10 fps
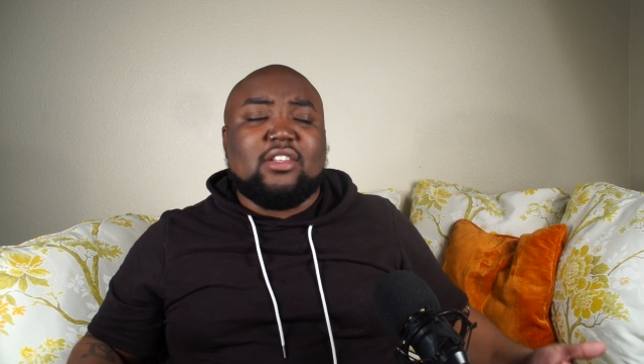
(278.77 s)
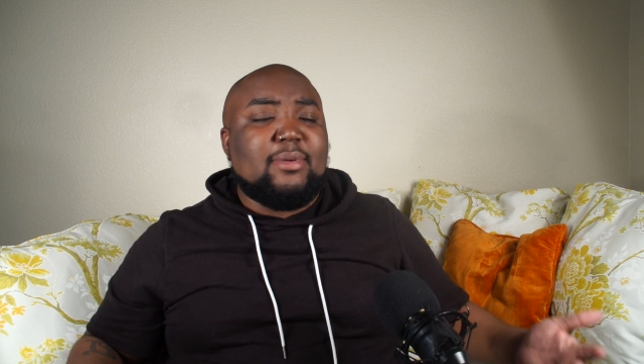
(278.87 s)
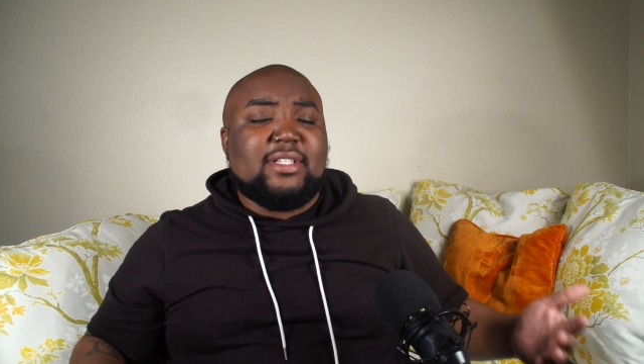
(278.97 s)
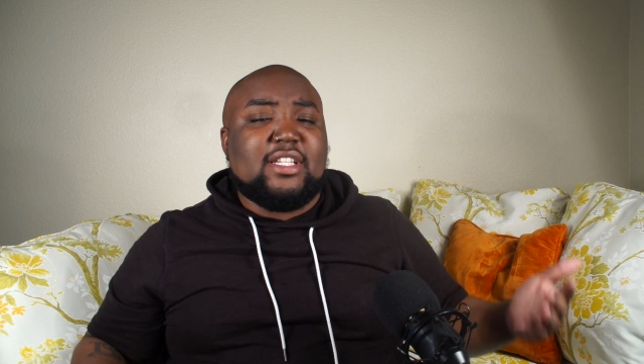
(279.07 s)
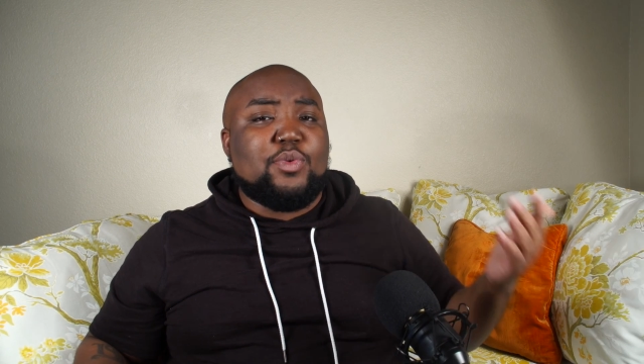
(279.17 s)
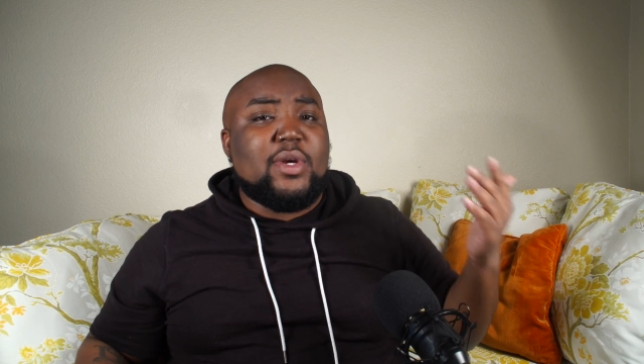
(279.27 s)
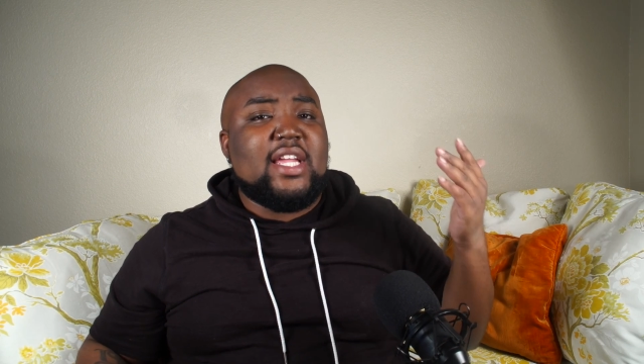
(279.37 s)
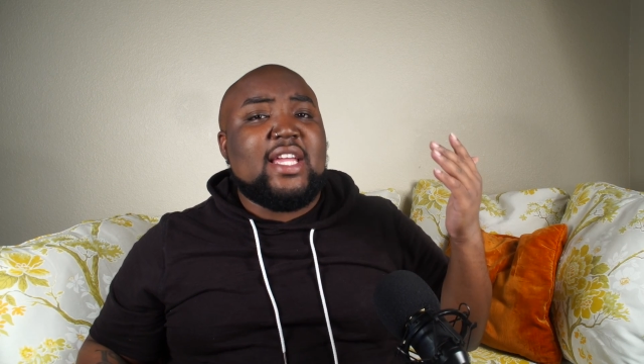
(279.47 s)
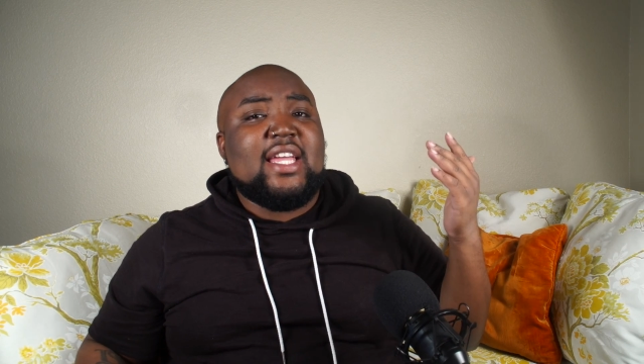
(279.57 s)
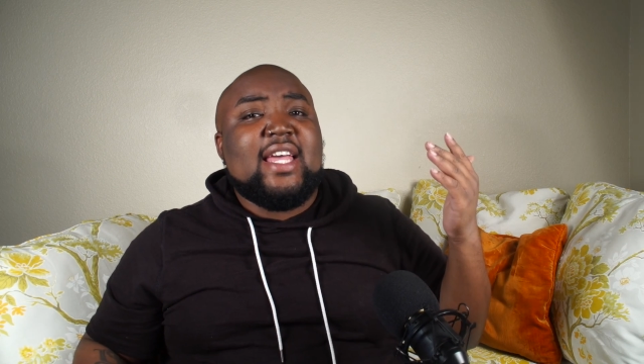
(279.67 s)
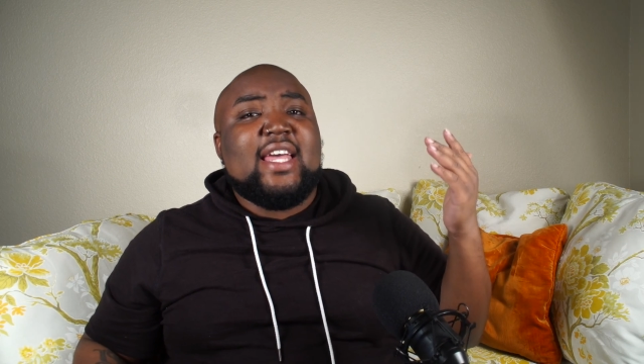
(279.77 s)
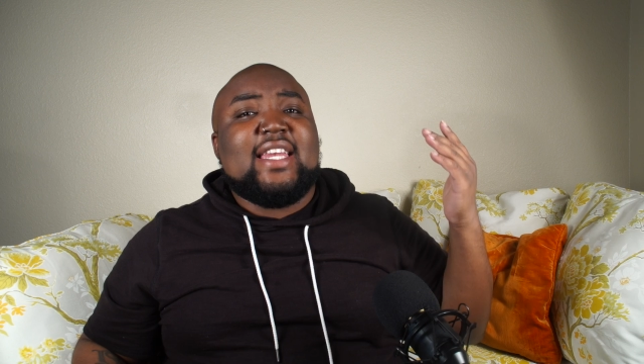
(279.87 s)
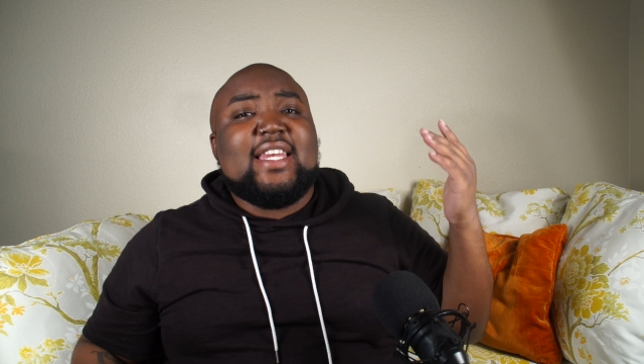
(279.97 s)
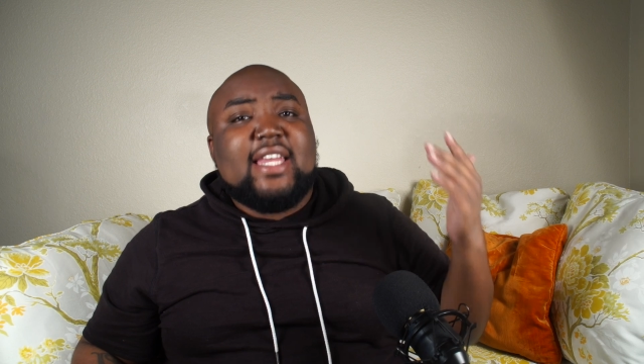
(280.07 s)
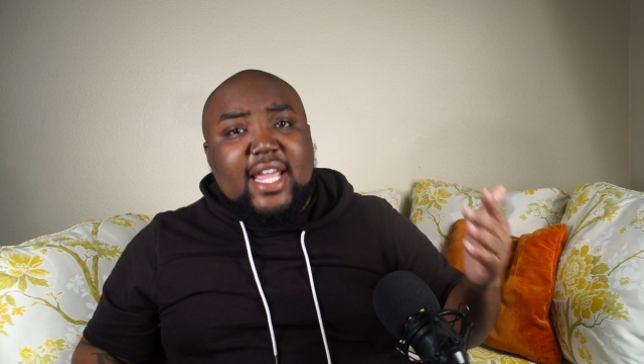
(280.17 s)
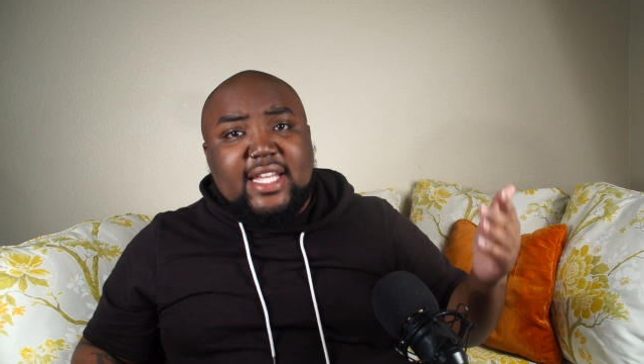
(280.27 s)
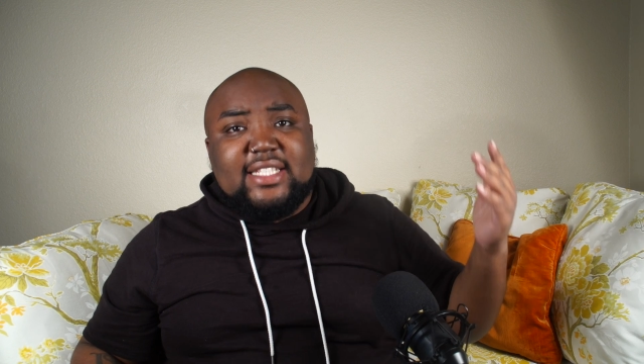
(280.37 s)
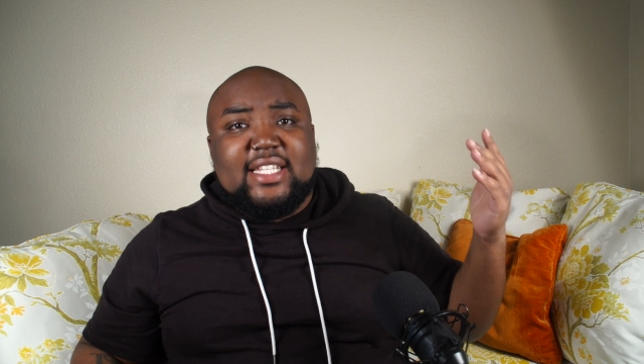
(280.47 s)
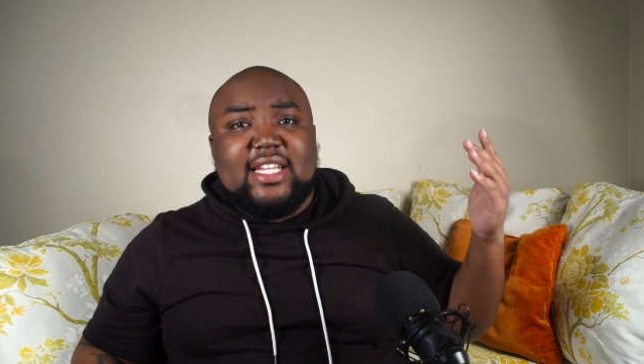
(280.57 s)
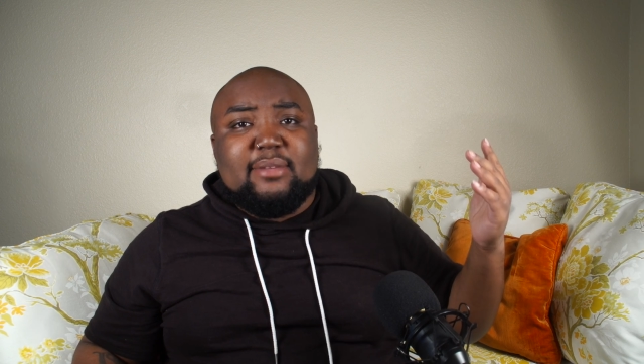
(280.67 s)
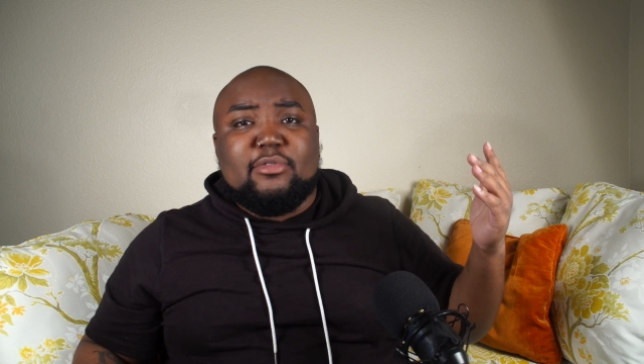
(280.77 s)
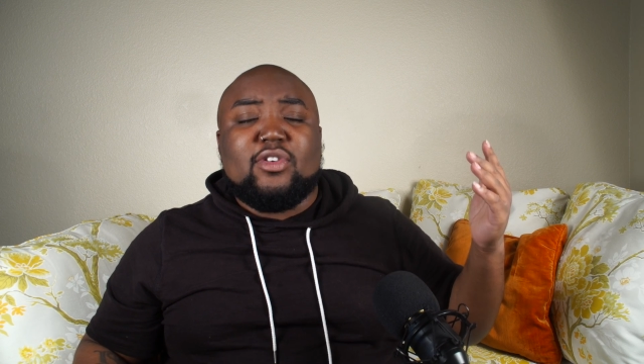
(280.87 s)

I was about to say 2019,